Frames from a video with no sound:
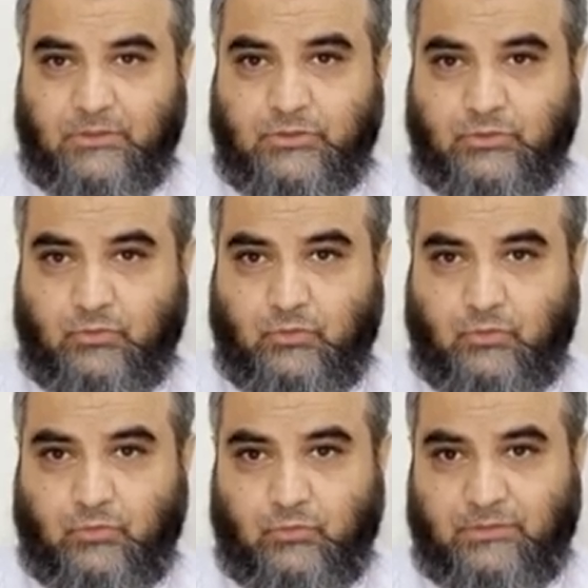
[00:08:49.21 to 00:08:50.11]

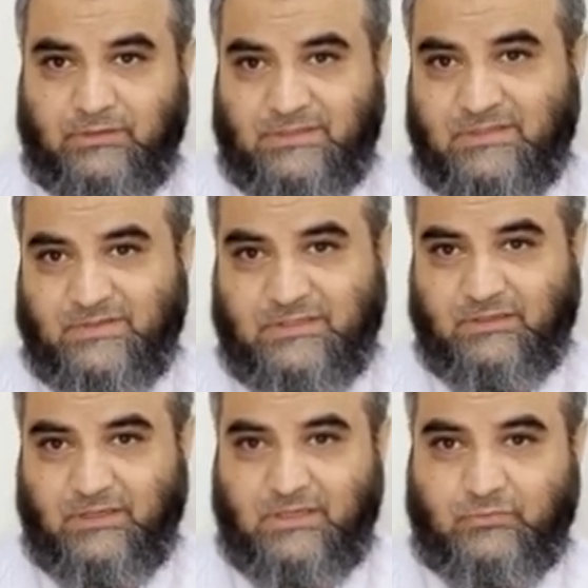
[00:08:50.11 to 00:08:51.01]
So this was the
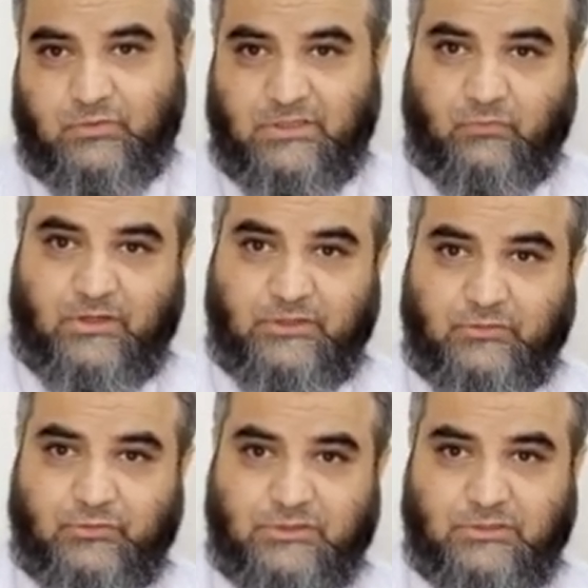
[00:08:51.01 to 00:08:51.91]
case which I wanted
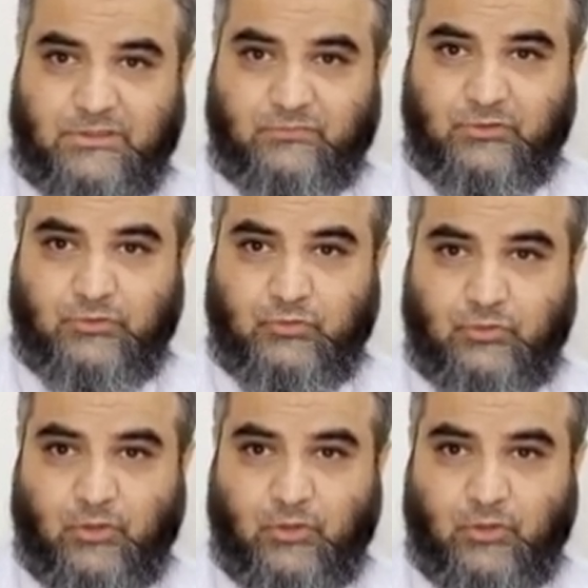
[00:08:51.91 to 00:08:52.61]
to discuss with you.